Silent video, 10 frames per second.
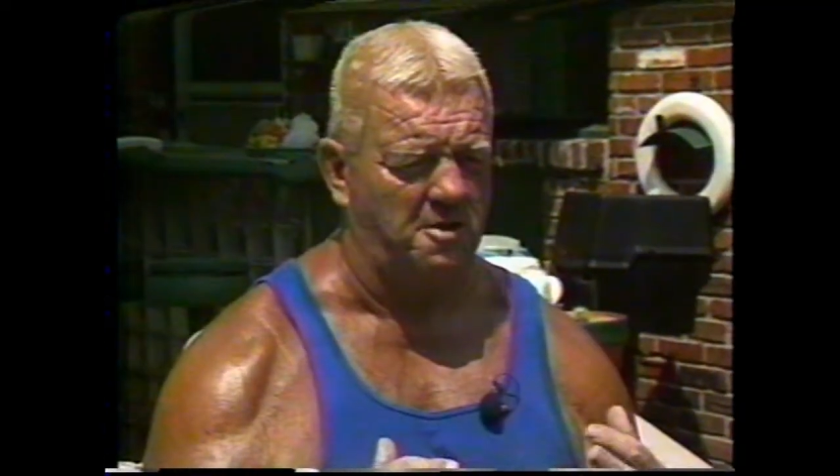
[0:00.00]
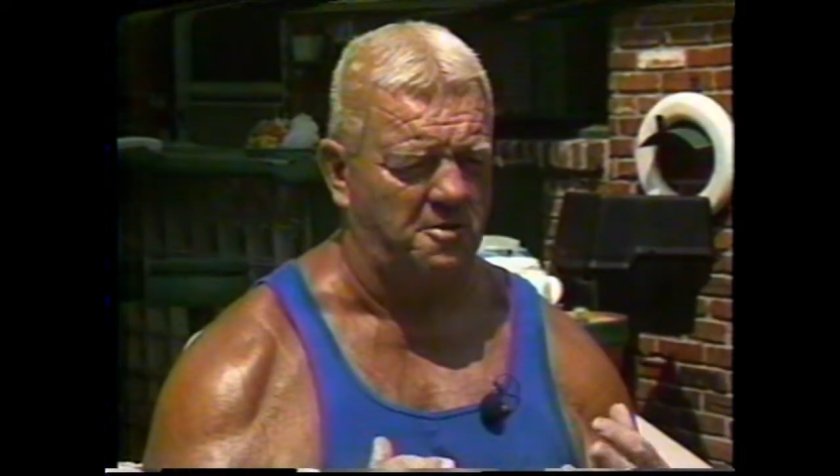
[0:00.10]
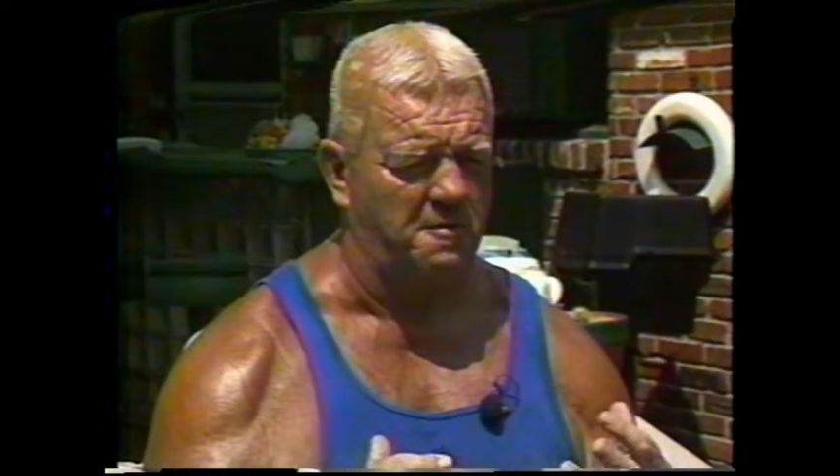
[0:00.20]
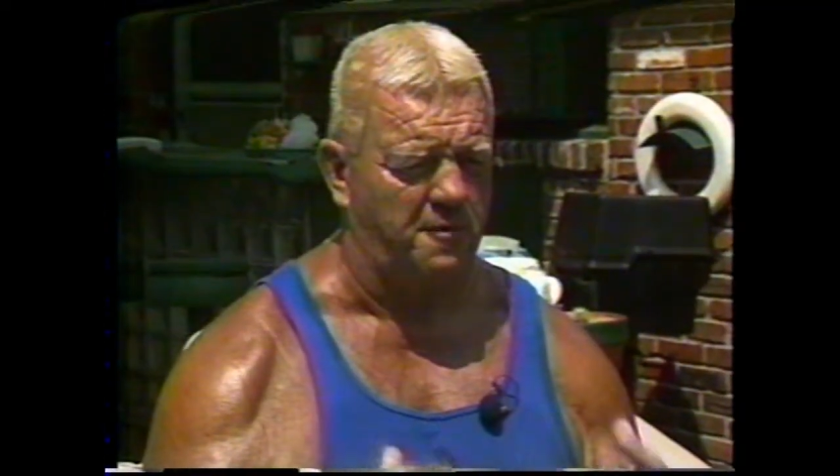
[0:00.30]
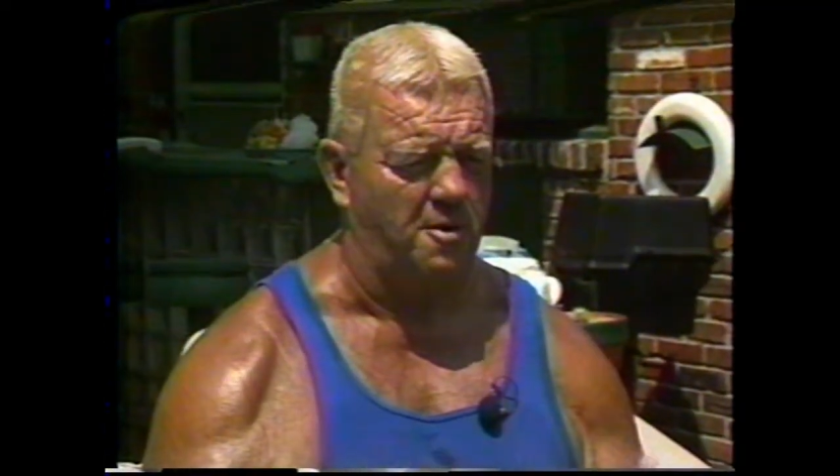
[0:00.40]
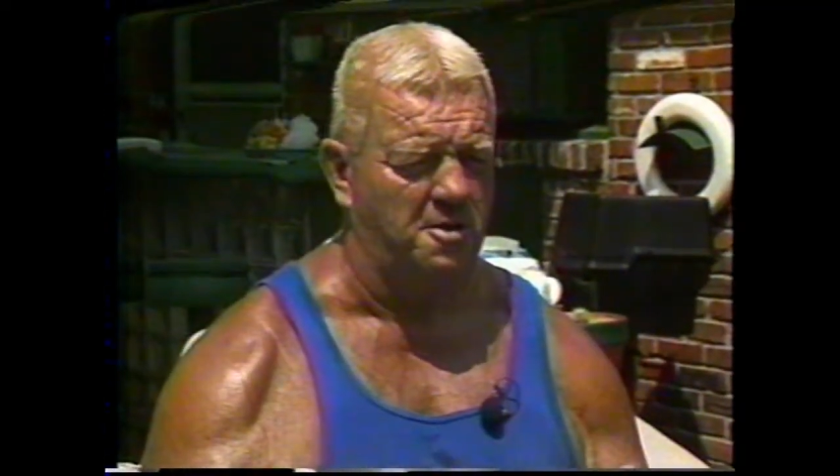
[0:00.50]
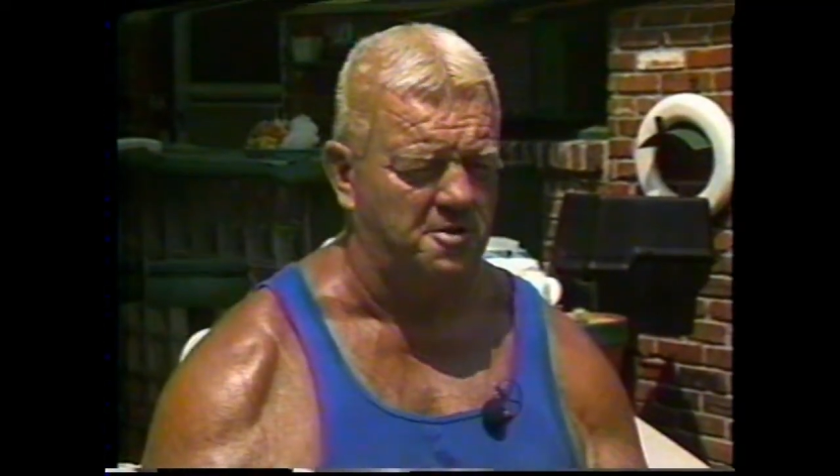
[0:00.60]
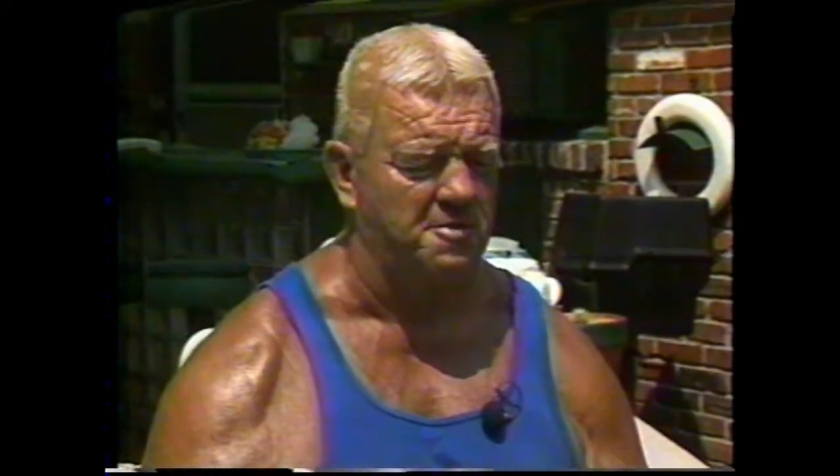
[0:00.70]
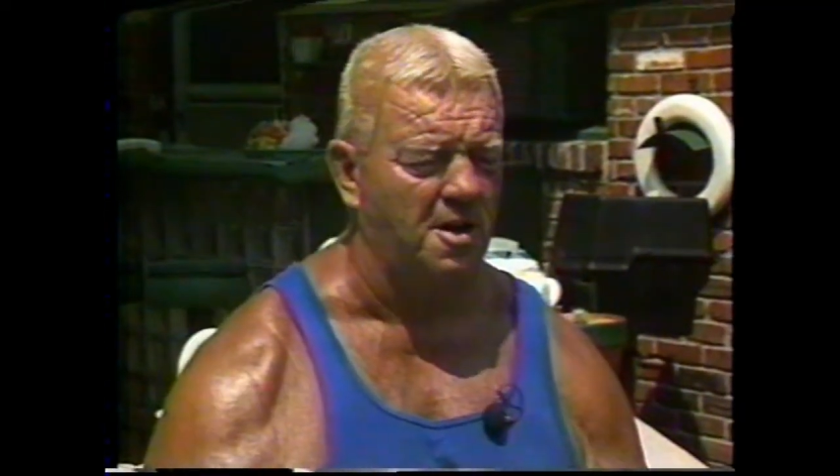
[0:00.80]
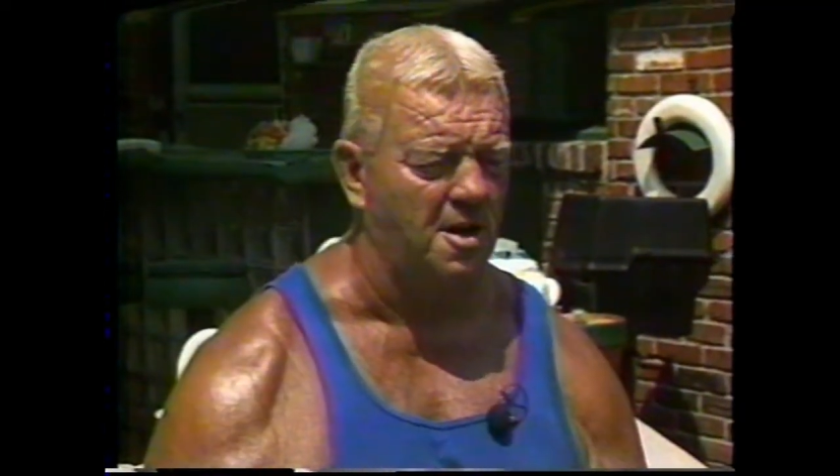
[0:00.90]

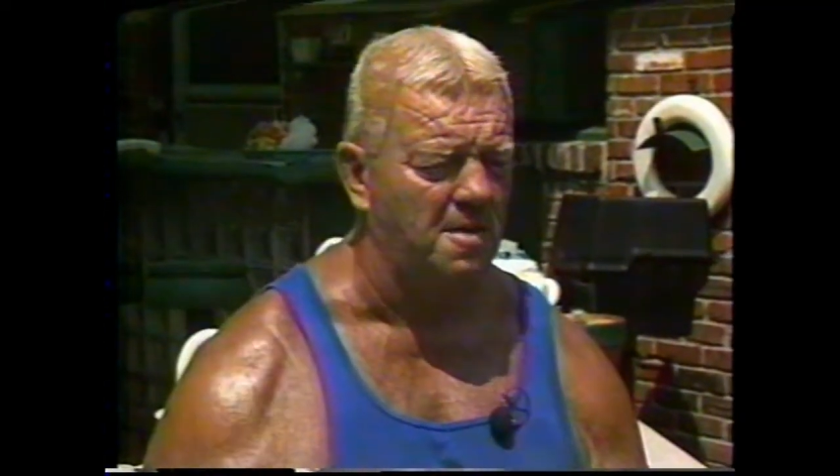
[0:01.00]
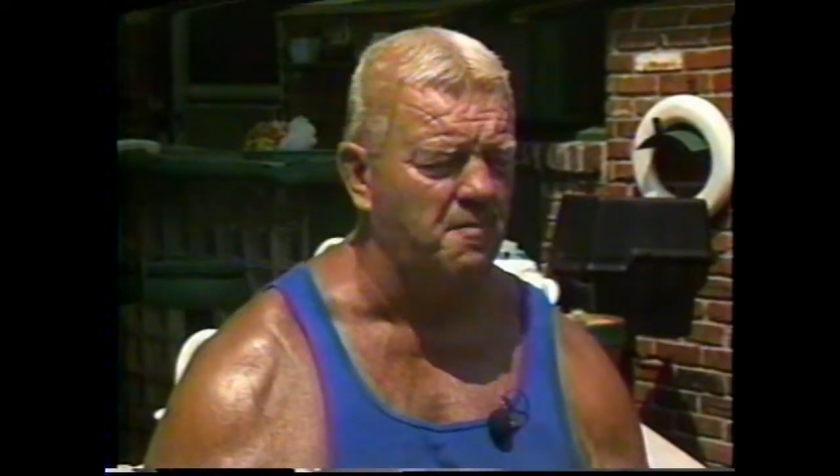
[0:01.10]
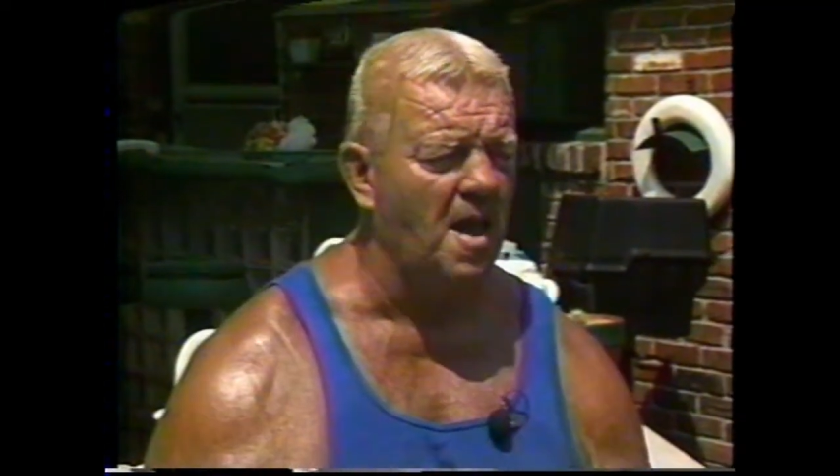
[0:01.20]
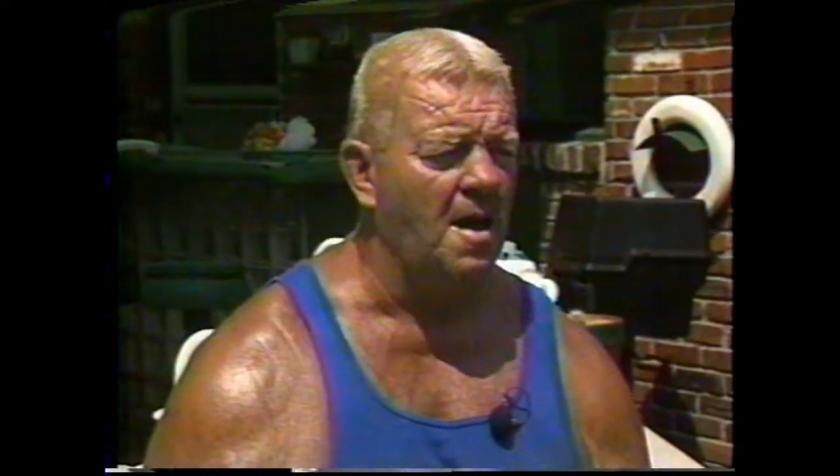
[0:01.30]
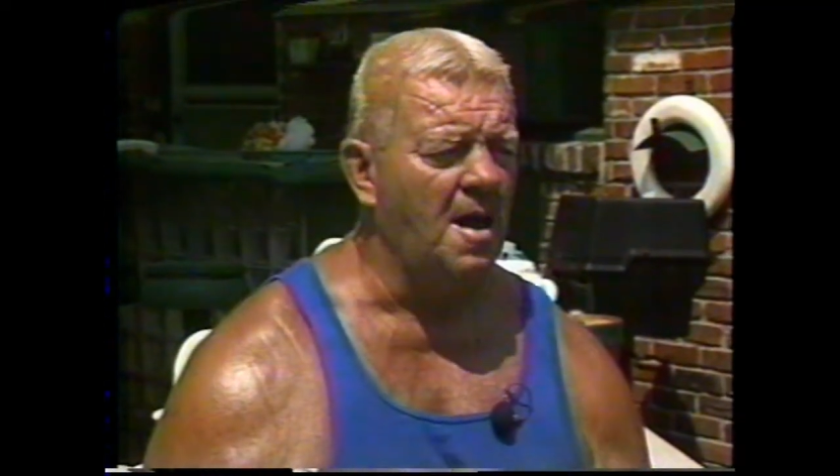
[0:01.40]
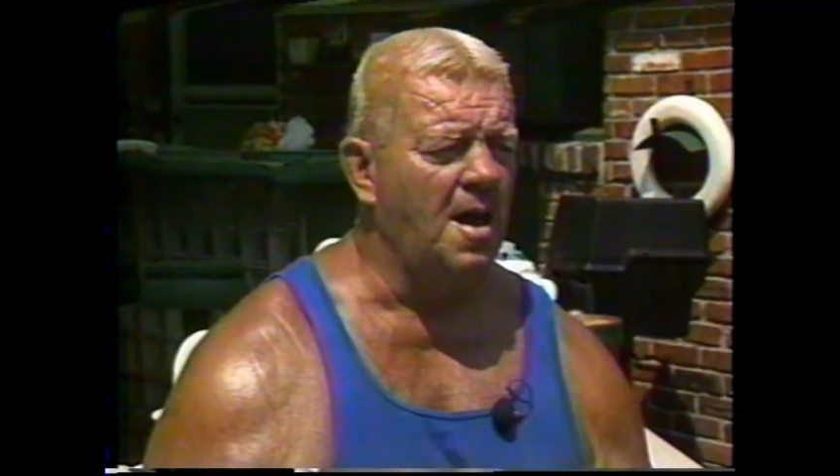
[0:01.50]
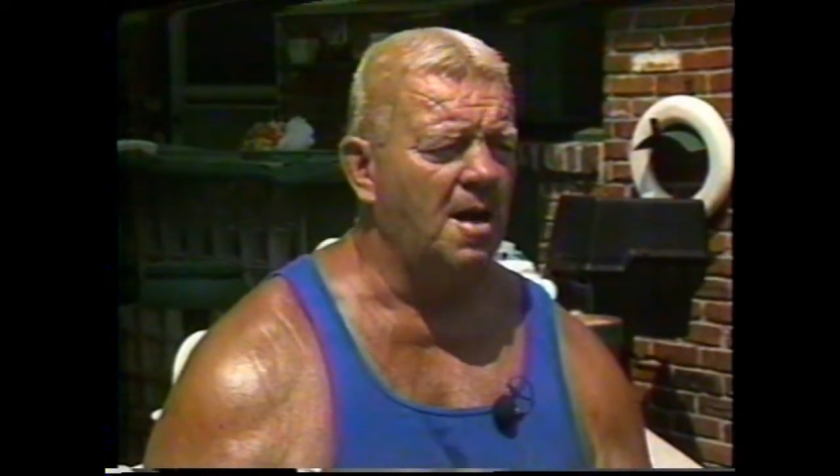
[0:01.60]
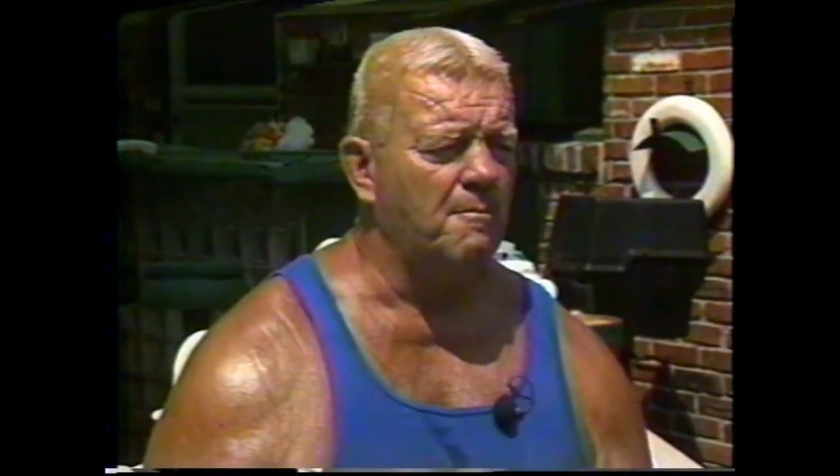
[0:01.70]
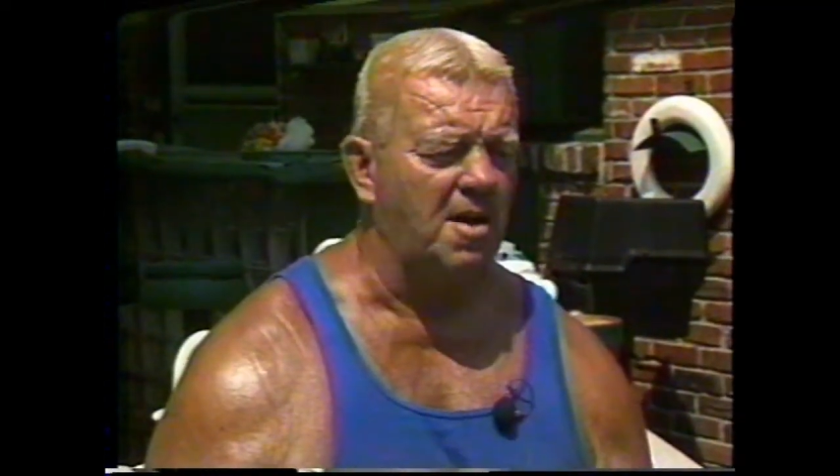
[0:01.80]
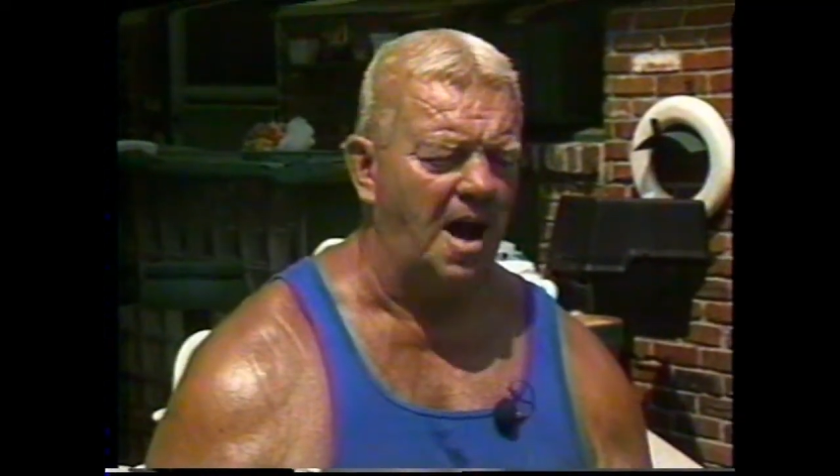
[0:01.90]
242 now.
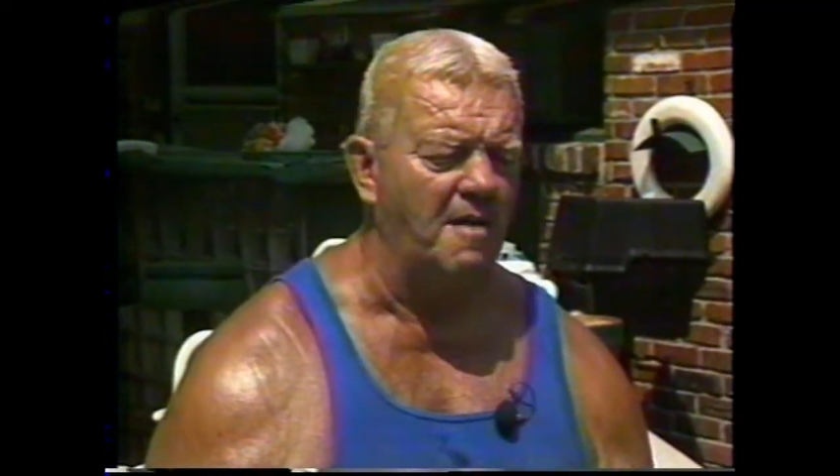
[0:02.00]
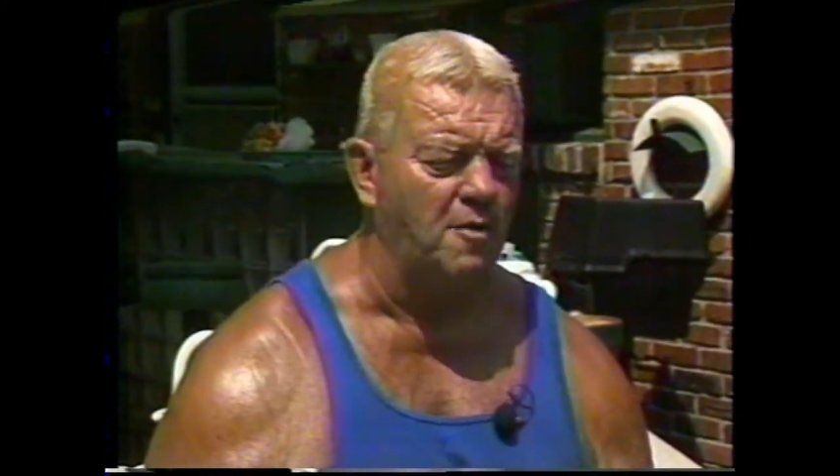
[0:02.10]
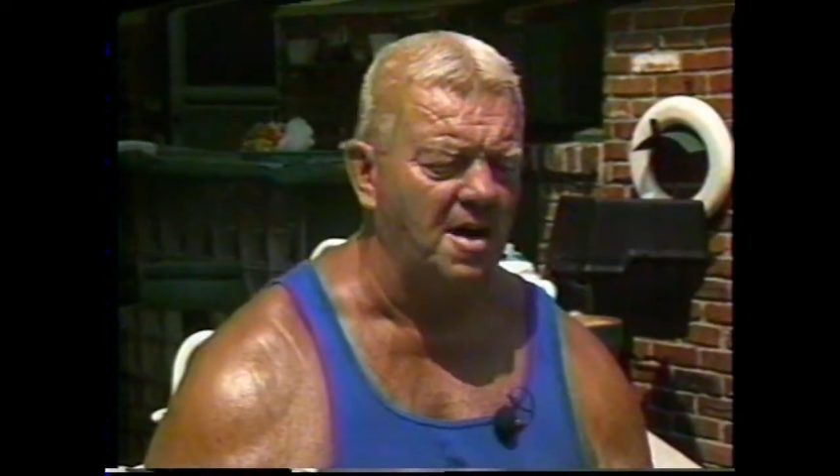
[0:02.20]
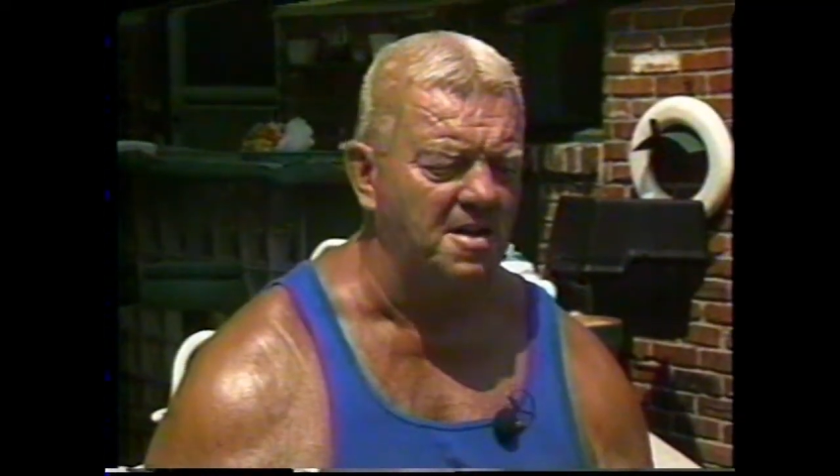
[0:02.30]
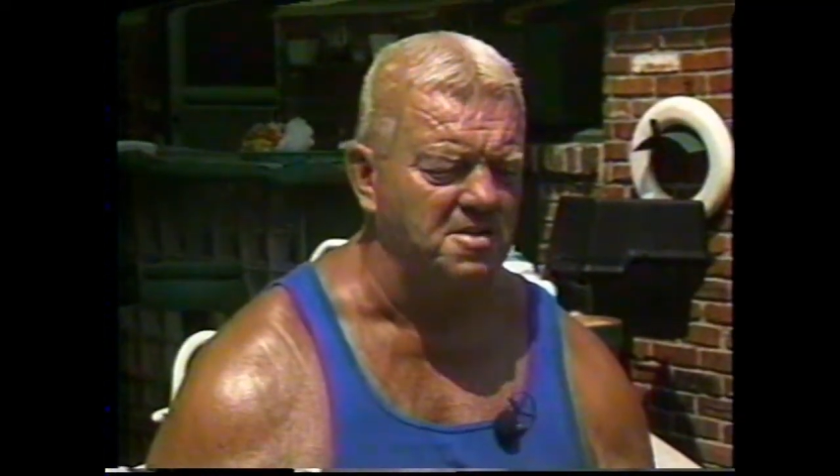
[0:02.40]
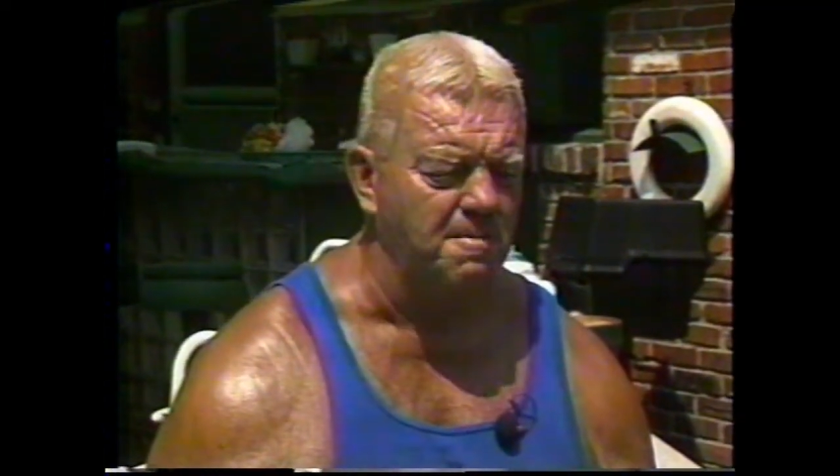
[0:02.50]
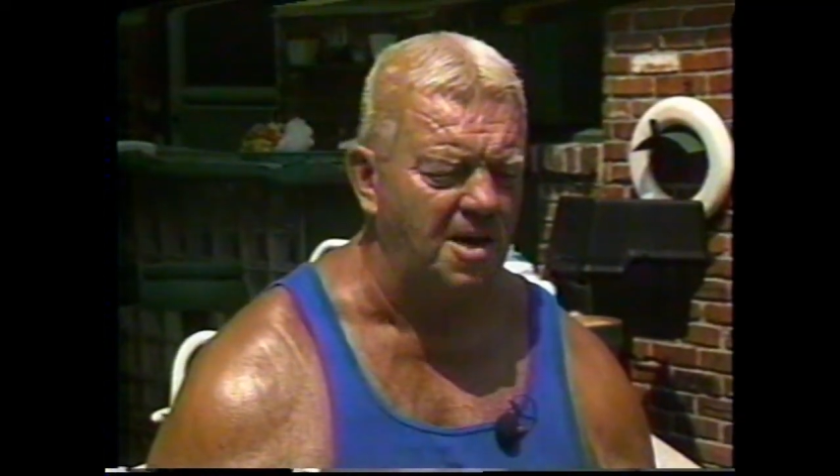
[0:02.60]
But I've weighed as